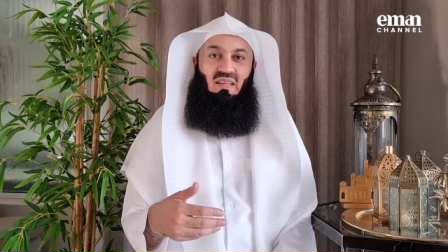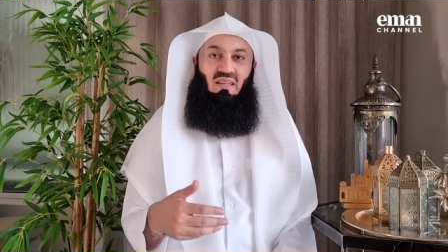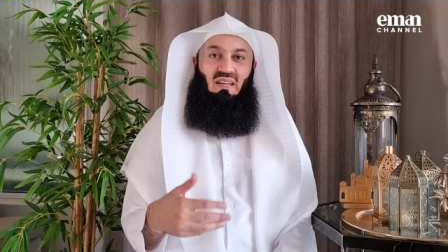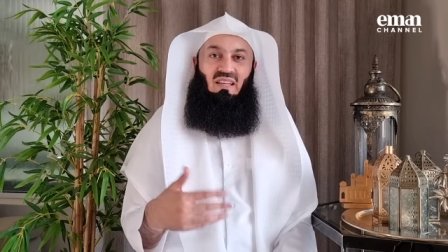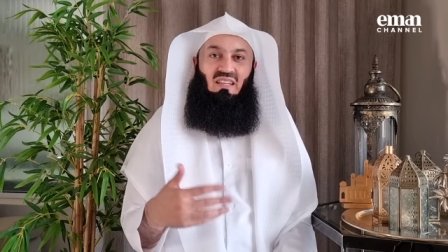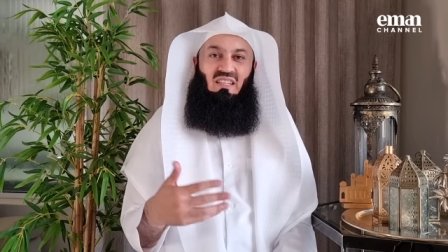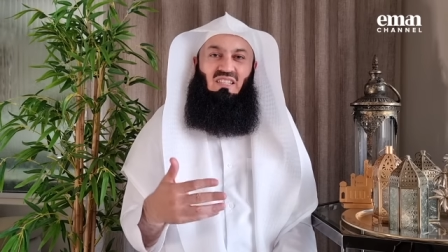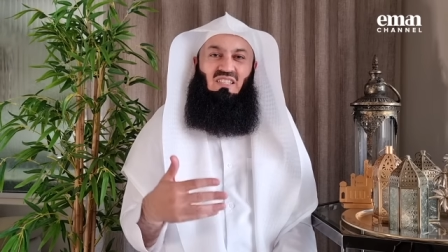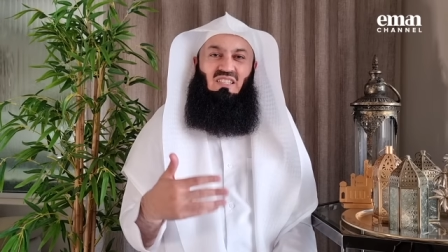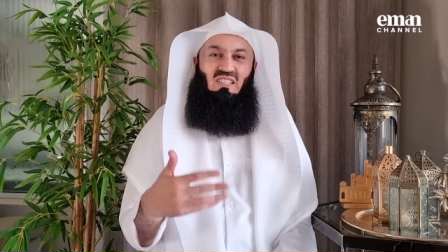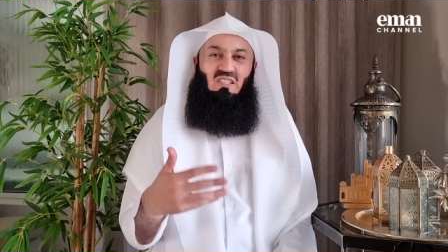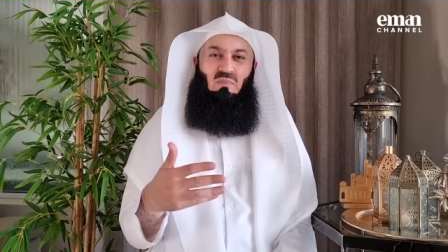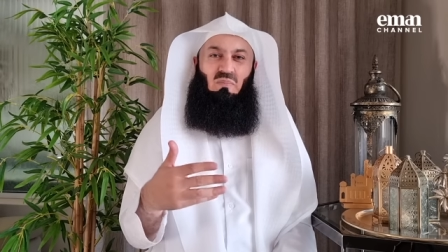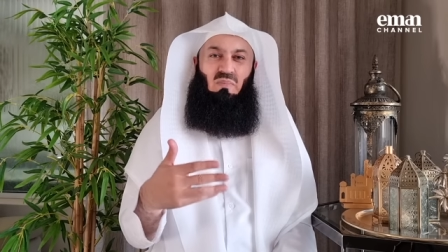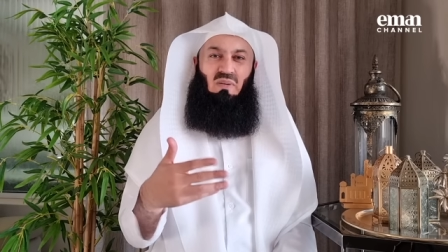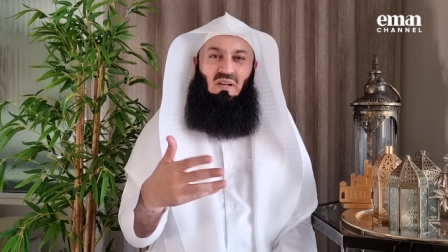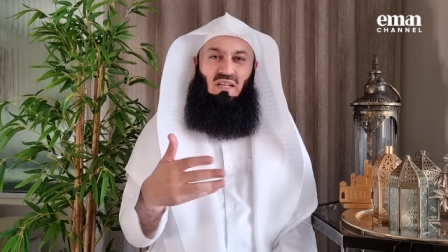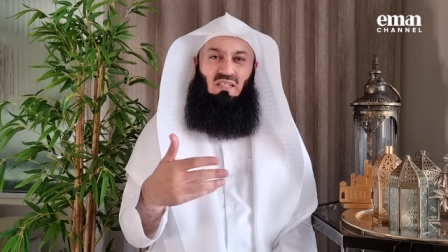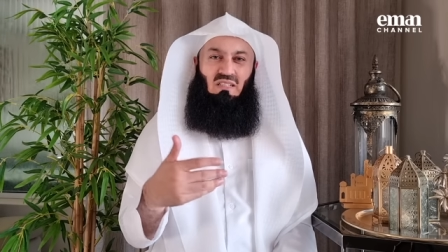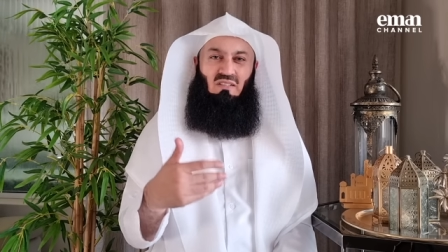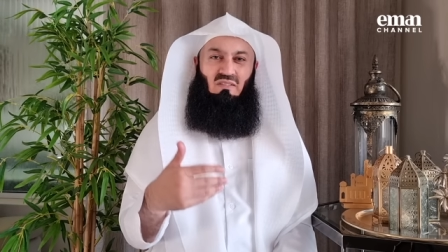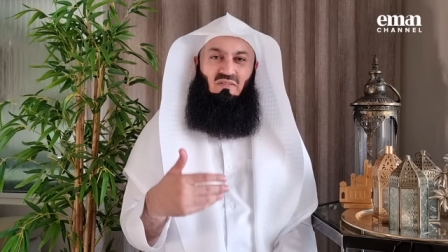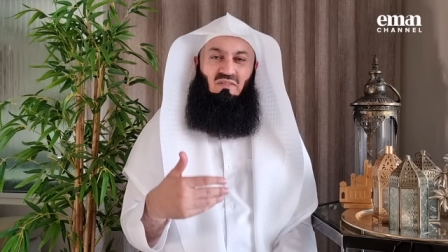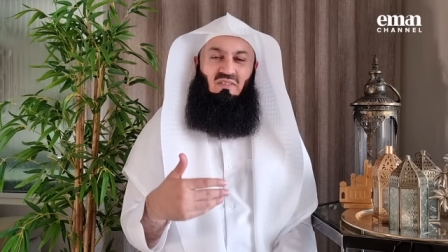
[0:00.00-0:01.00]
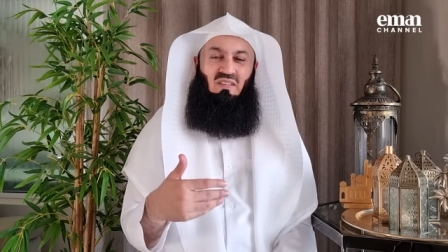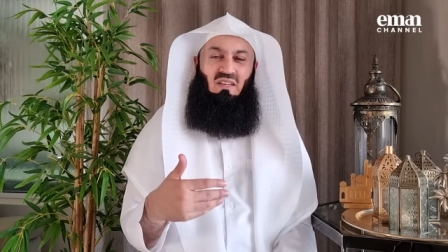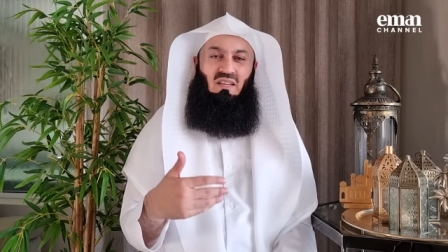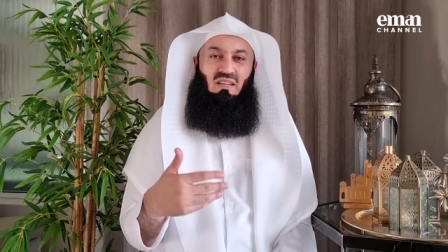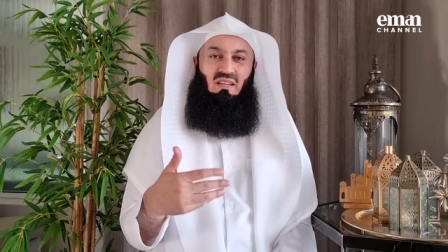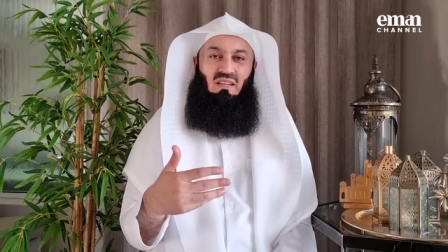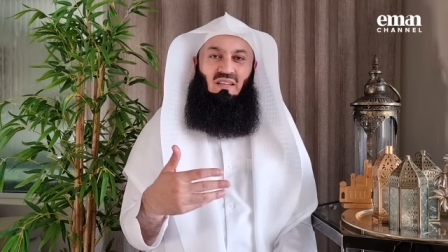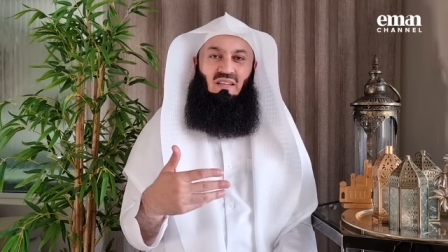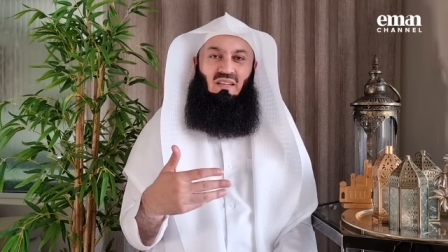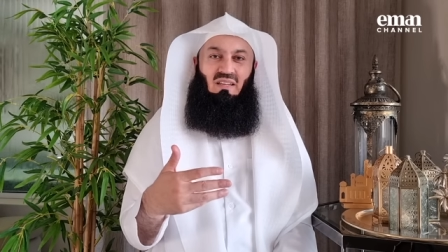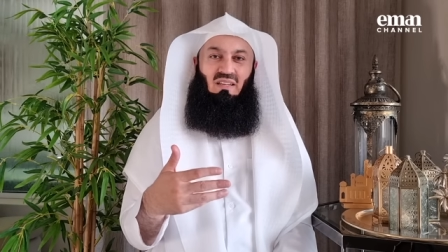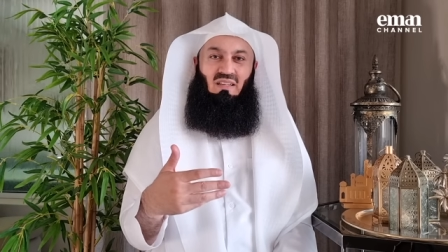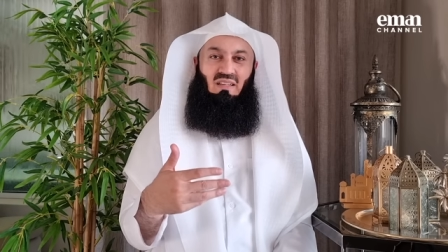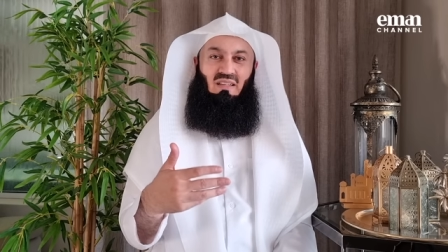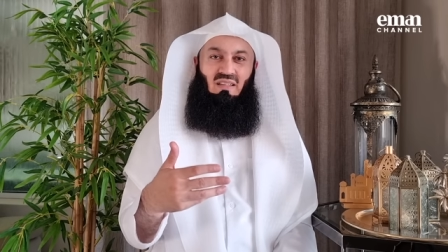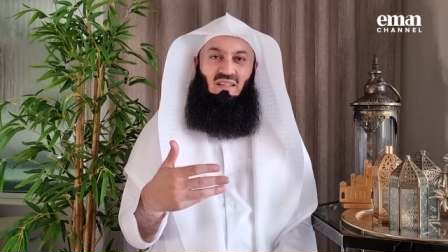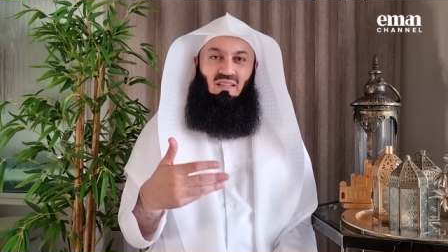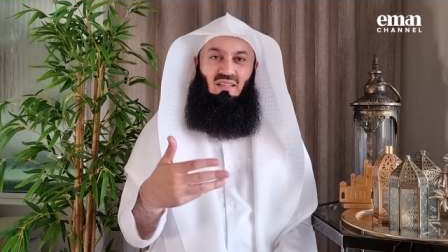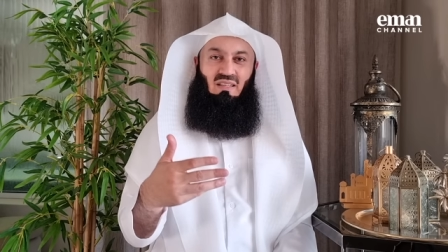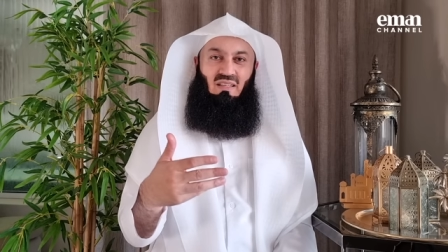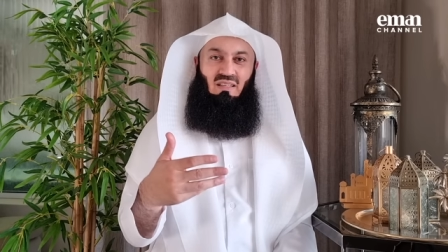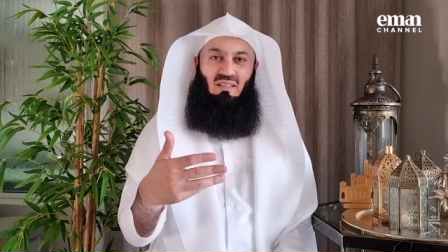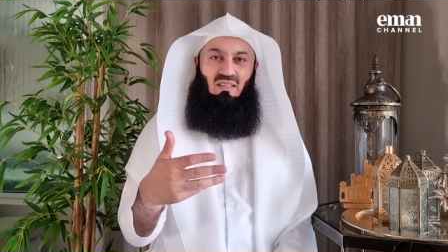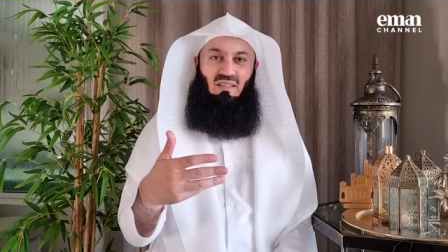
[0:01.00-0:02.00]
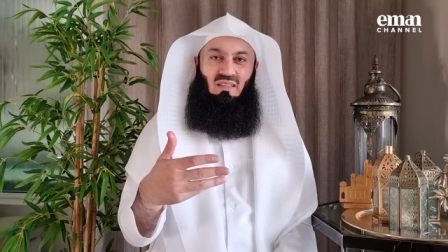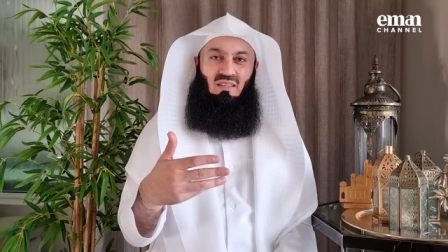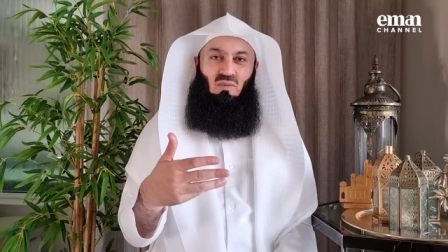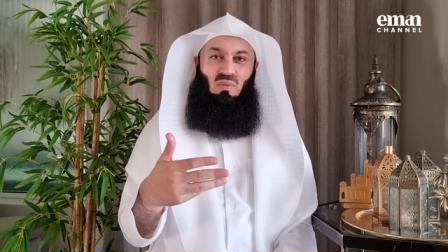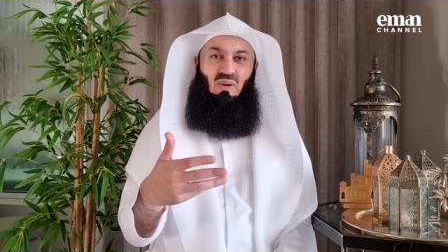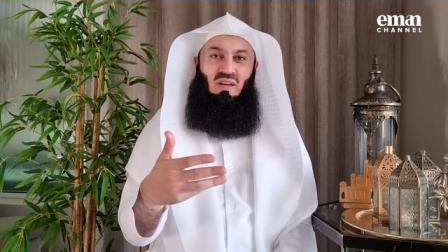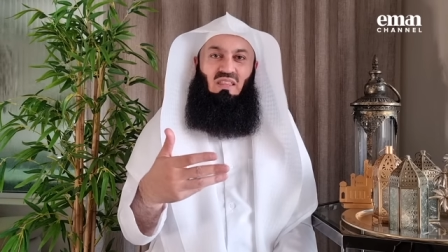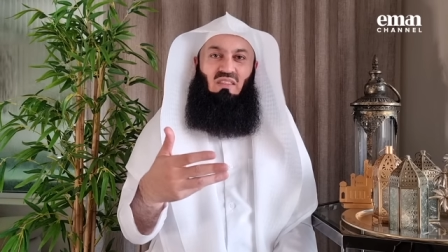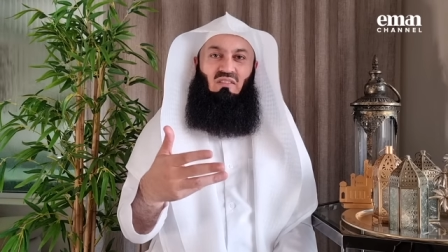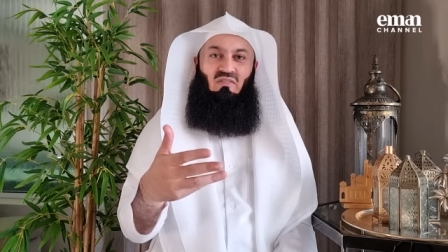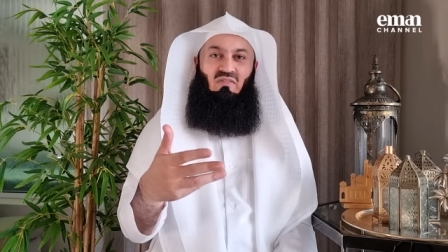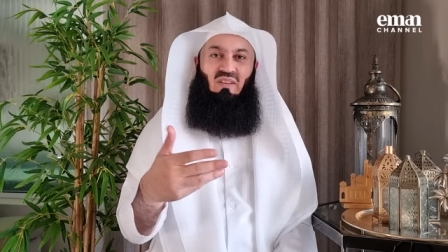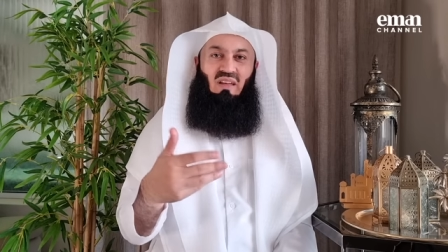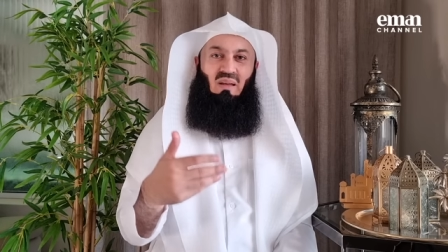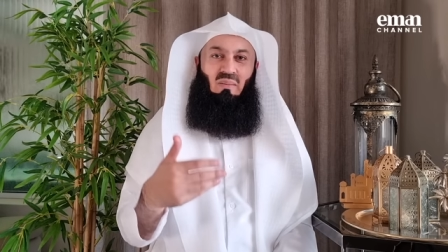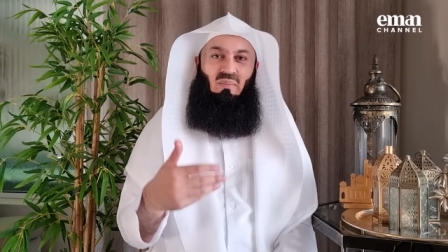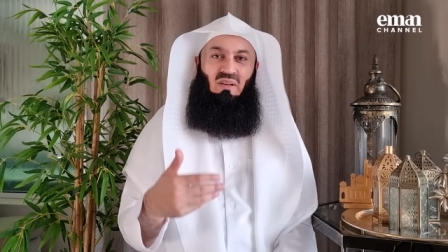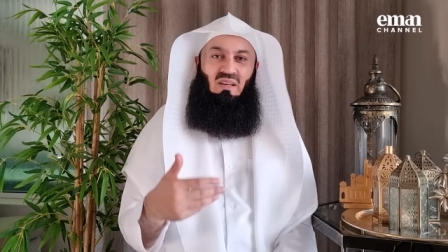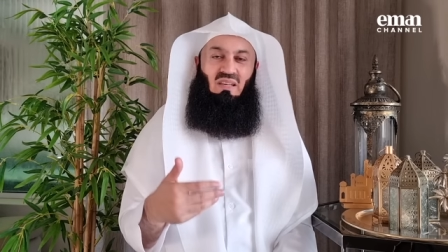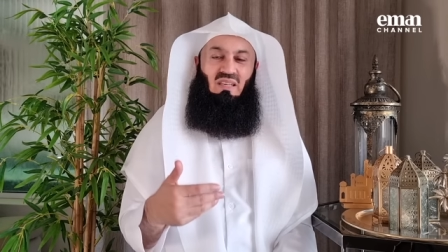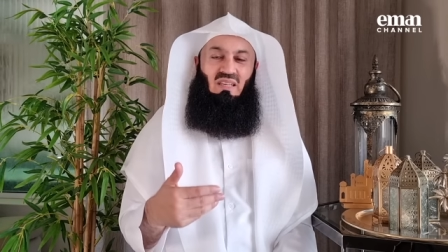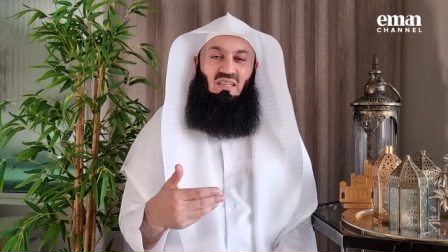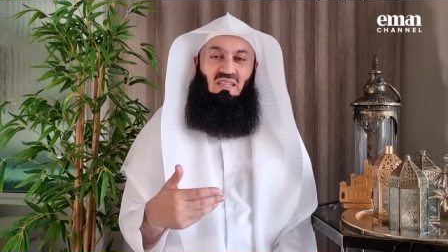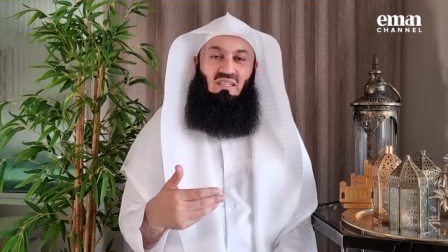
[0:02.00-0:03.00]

And it's just part of their, the way the family